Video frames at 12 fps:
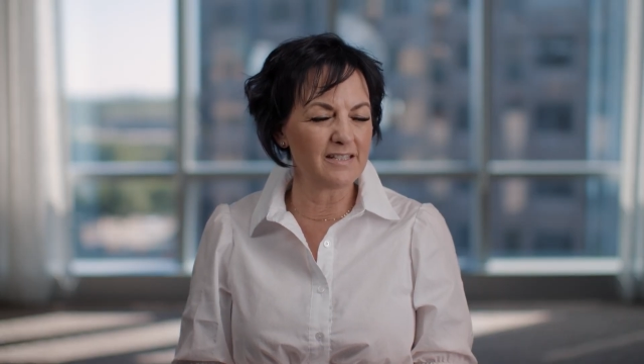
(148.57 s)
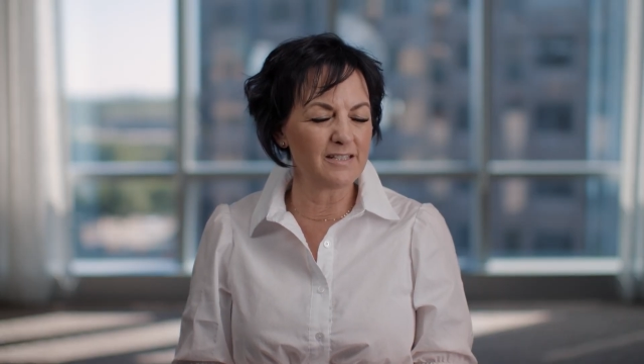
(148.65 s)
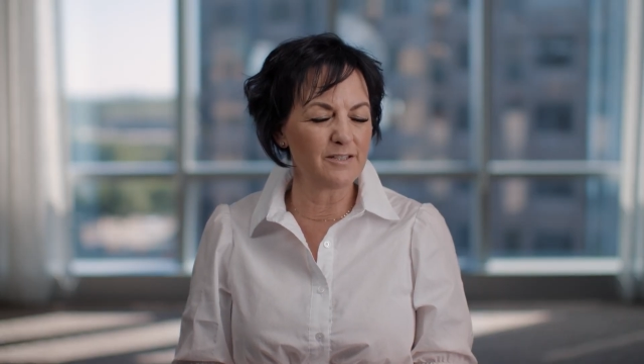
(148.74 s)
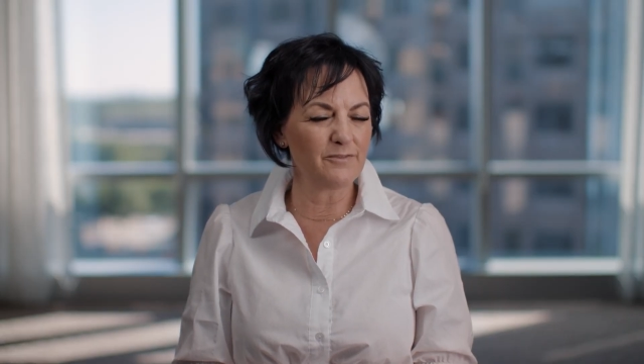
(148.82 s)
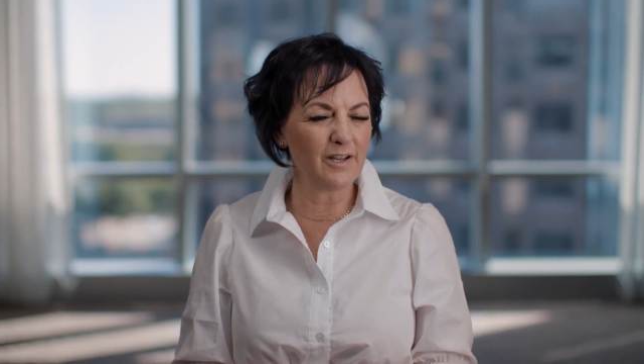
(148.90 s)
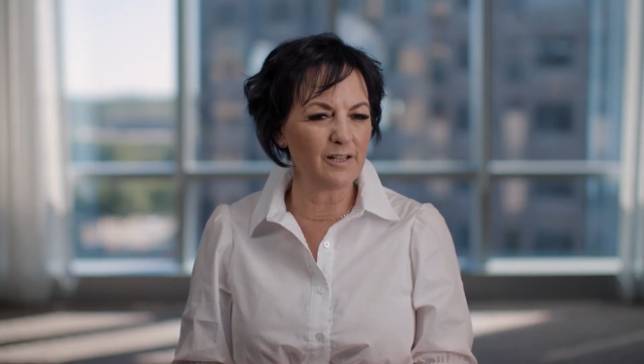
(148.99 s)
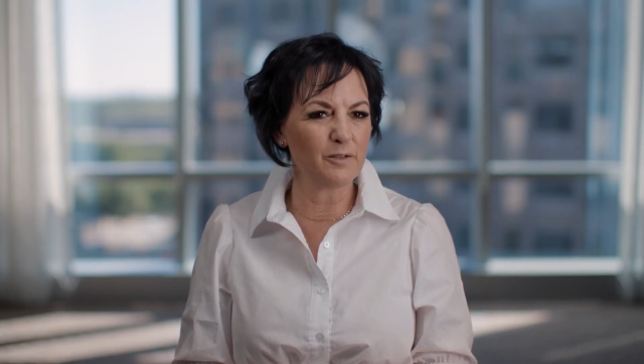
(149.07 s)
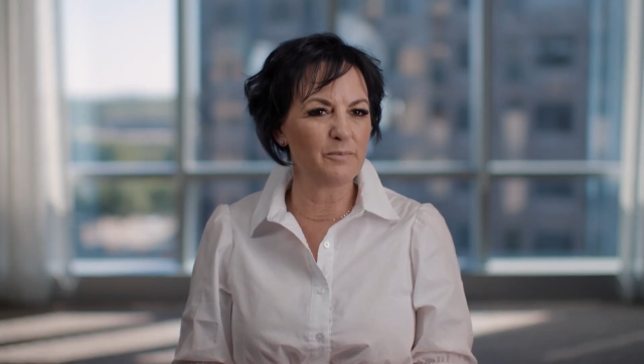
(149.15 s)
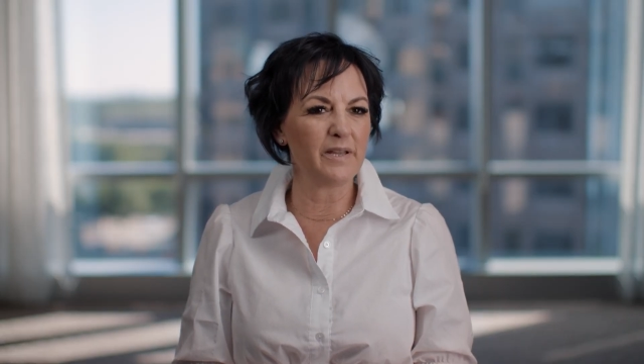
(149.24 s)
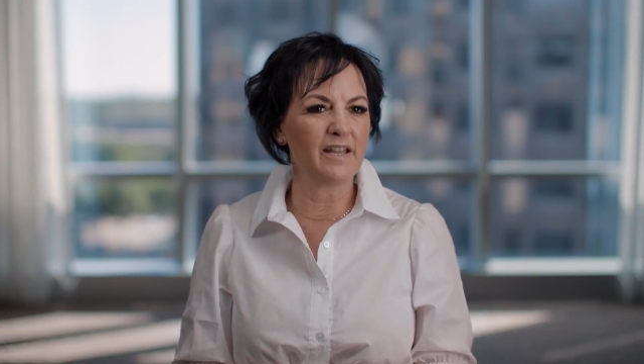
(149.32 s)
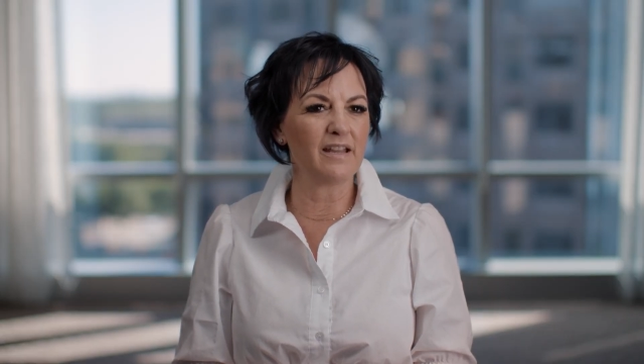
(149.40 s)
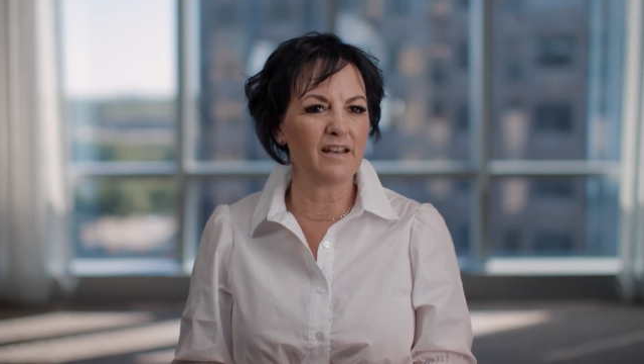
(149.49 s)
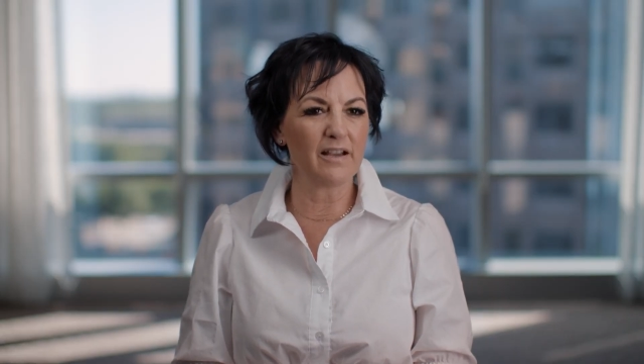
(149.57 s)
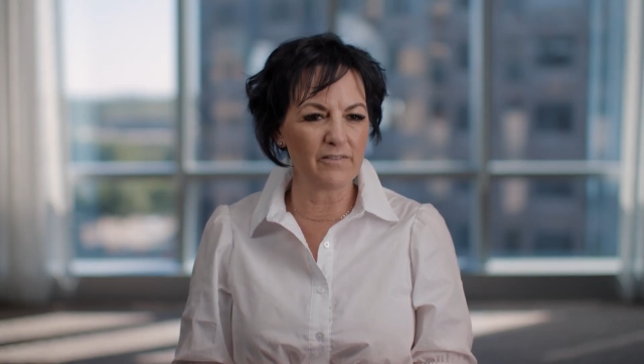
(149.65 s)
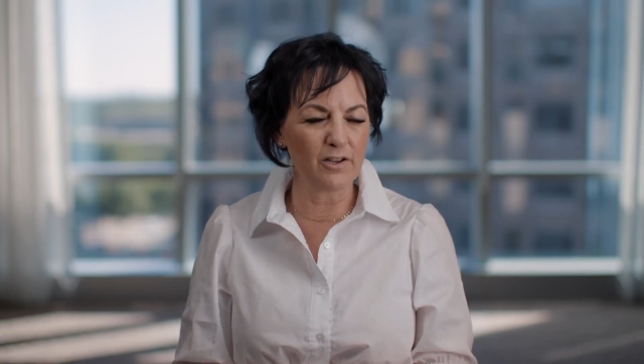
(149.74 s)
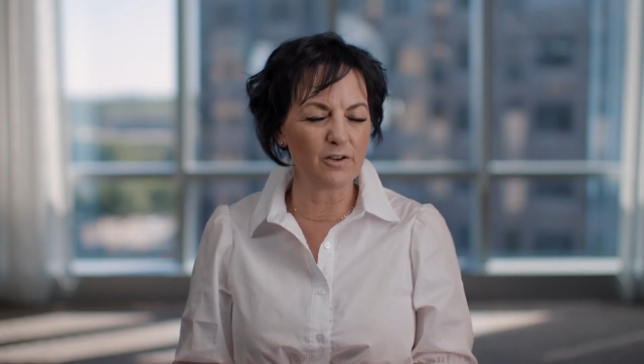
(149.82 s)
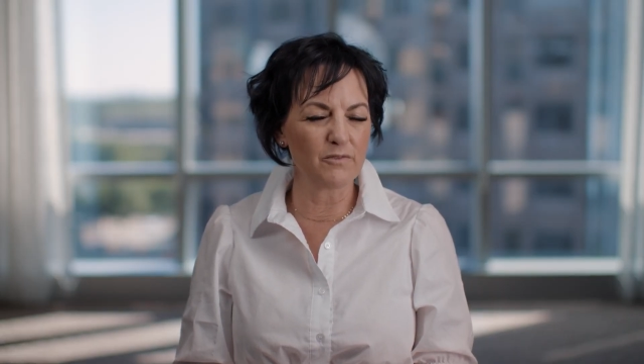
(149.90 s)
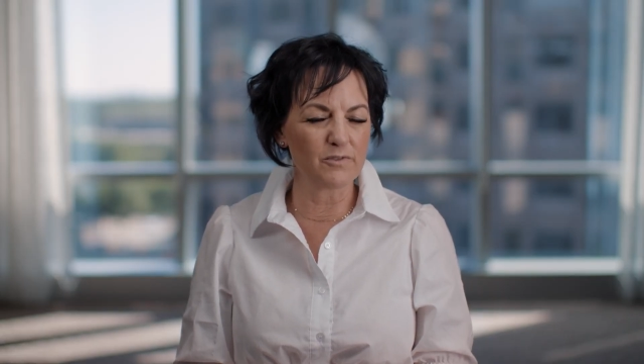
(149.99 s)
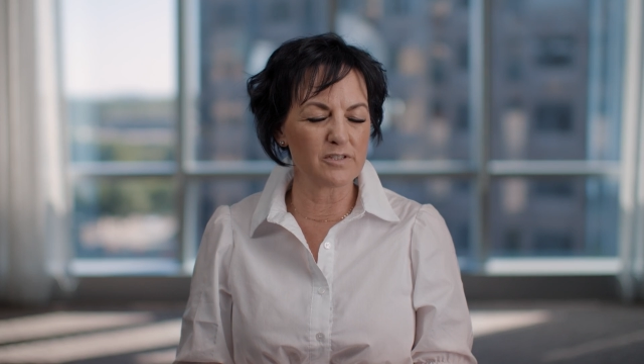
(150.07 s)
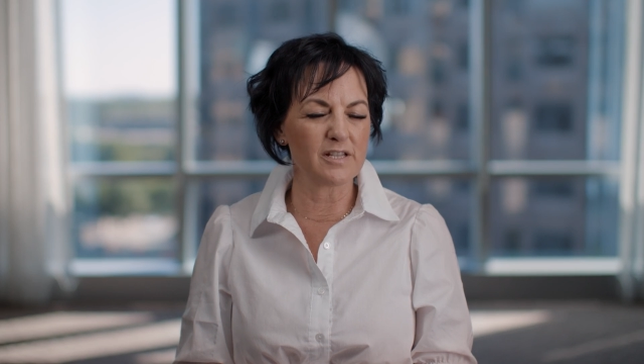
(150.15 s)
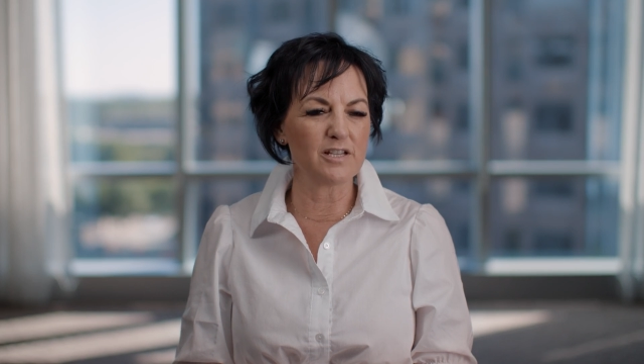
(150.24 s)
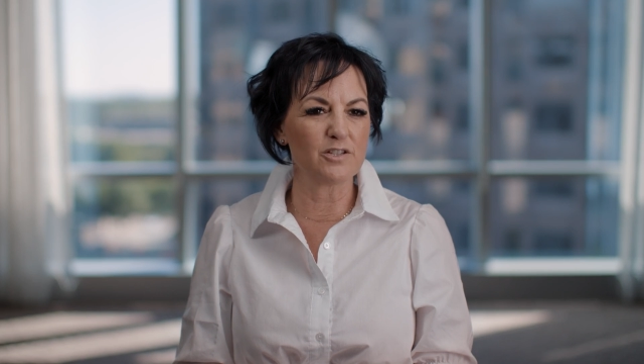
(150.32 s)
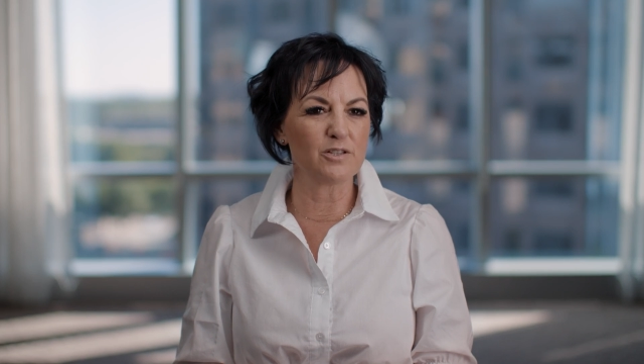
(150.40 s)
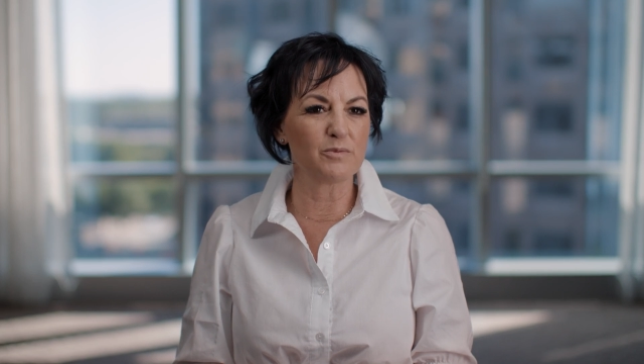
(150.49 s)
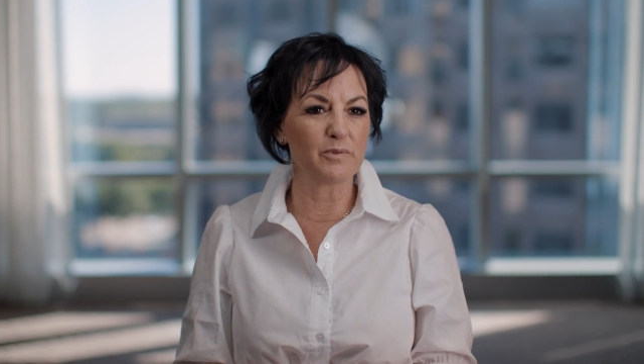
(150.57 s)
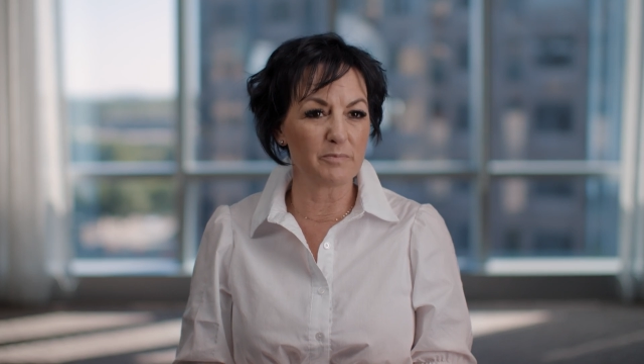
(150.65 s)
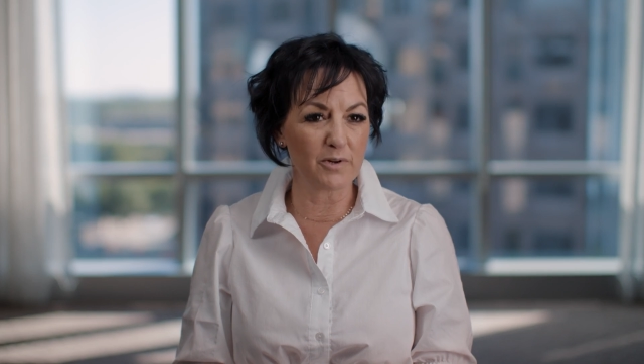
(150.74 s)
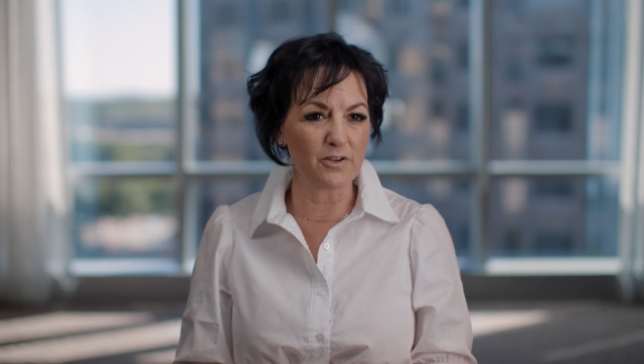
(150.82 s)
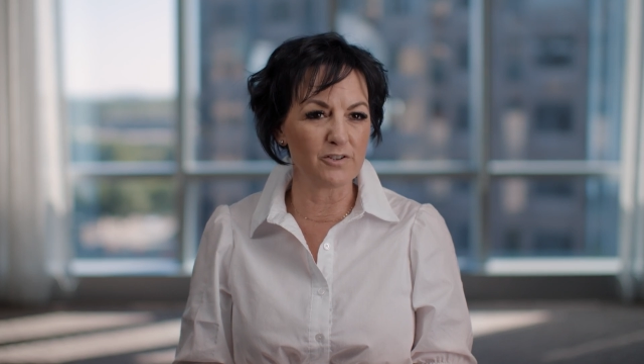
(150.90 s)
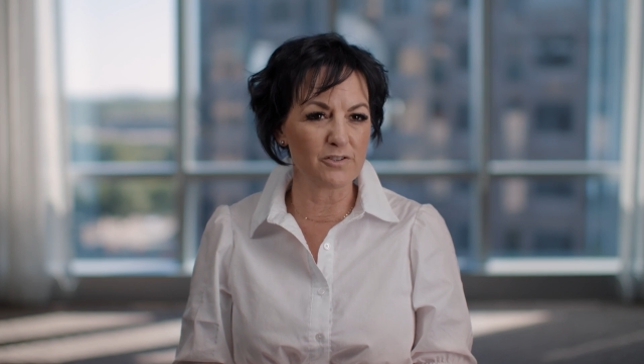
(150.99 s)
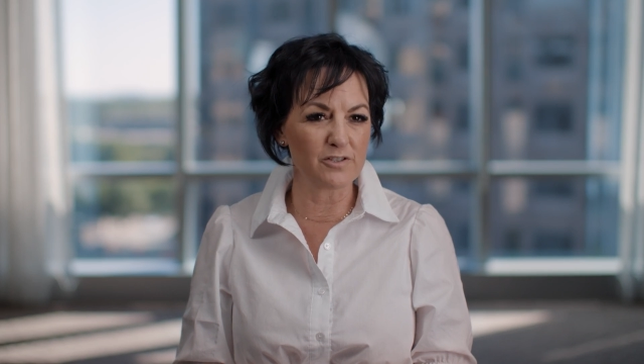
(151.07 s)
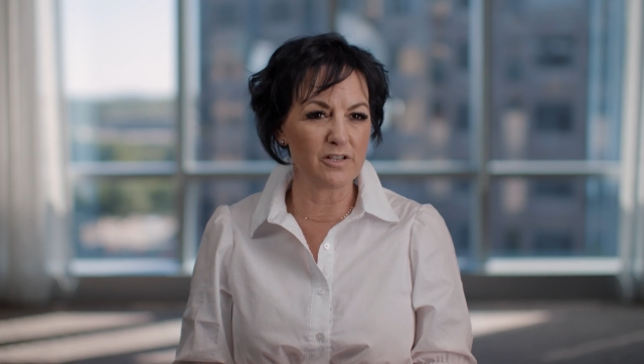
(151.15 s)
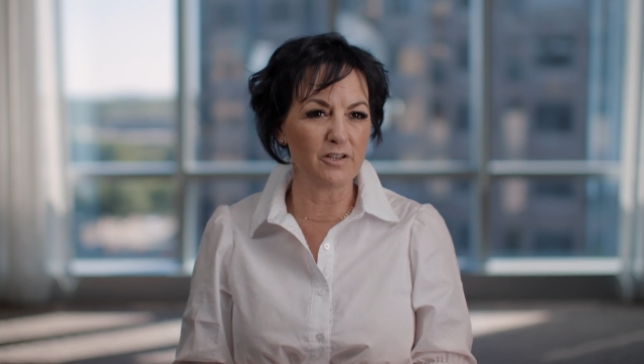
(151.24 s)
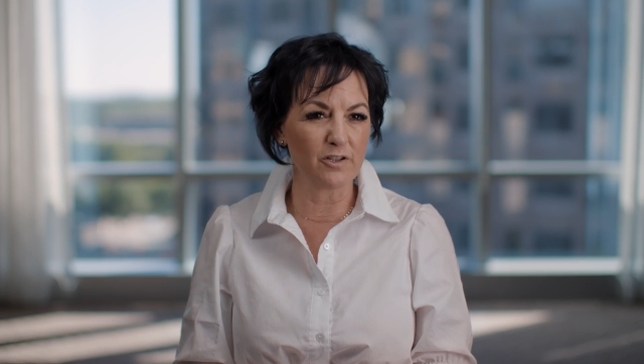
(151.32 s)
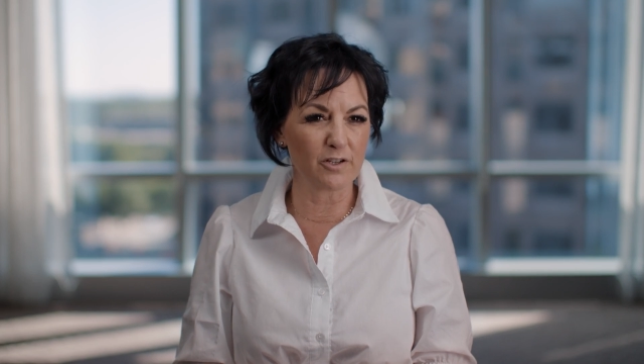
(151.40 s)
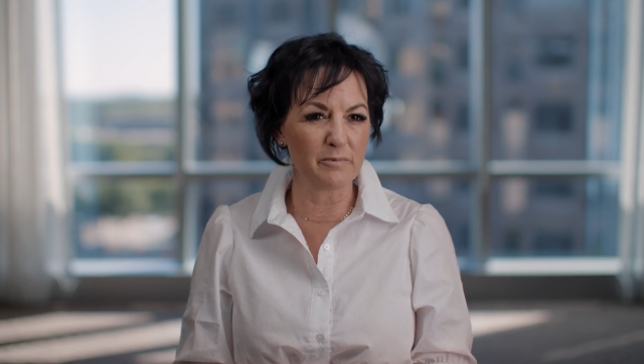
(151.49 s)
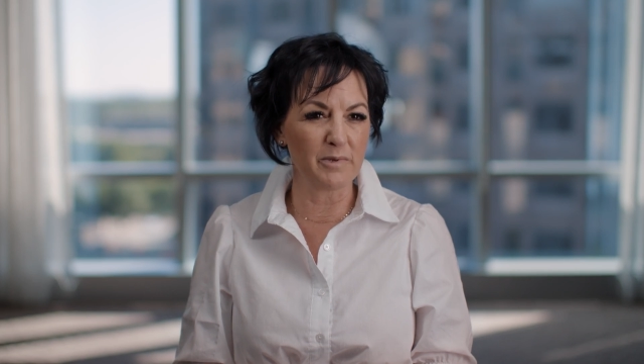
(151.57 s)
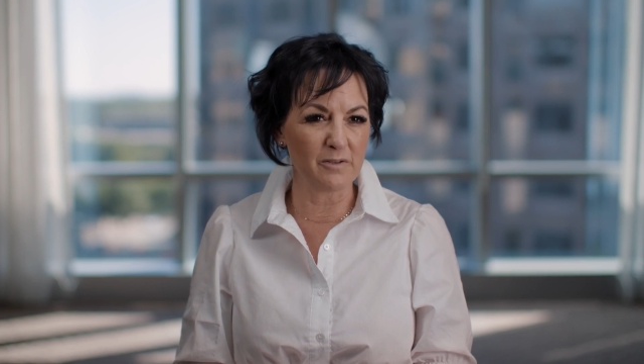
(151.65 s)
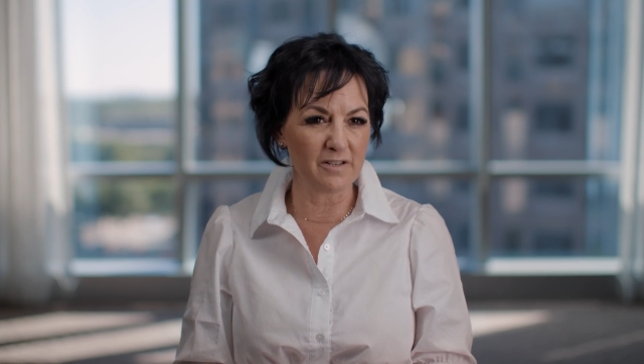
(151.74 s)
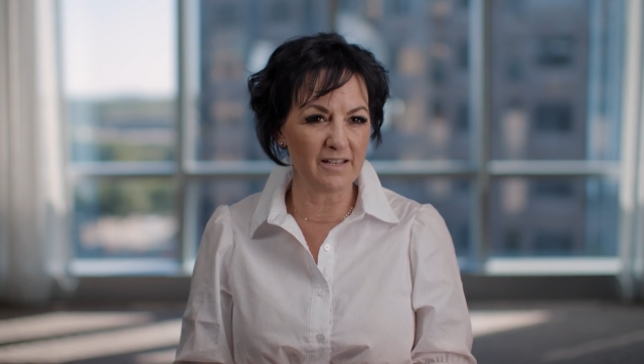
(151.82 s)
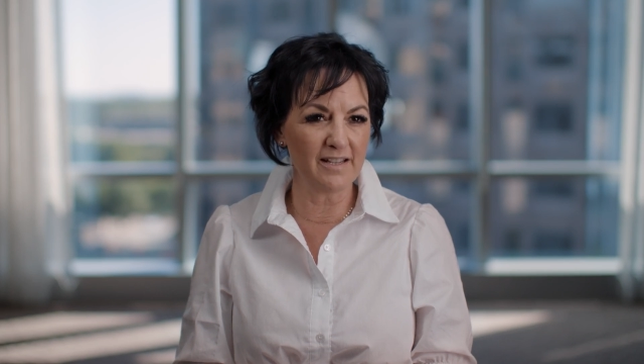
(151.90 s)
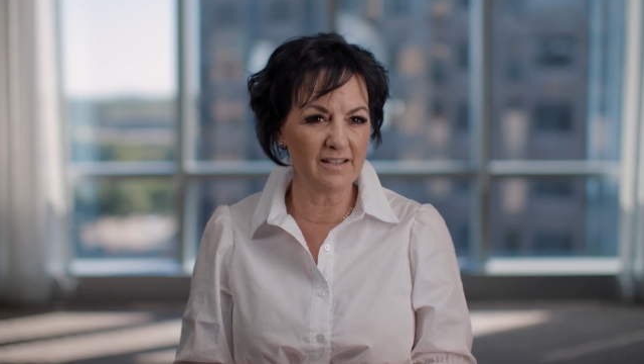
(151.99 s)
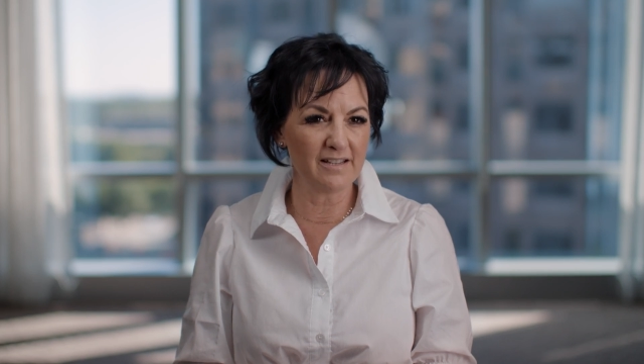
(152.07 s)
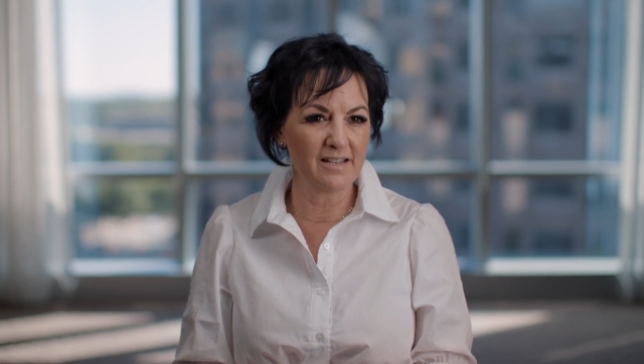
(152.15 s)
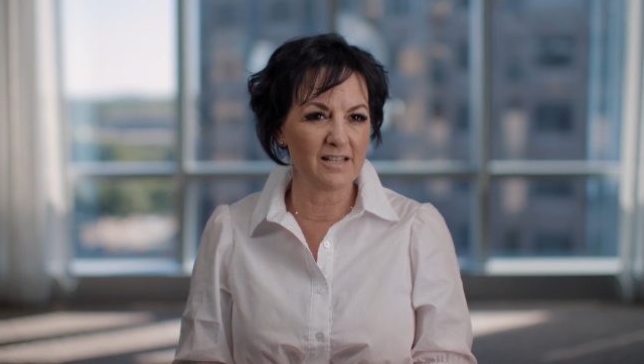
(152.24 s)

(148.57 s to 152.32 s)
developing and having conversations with partners in your community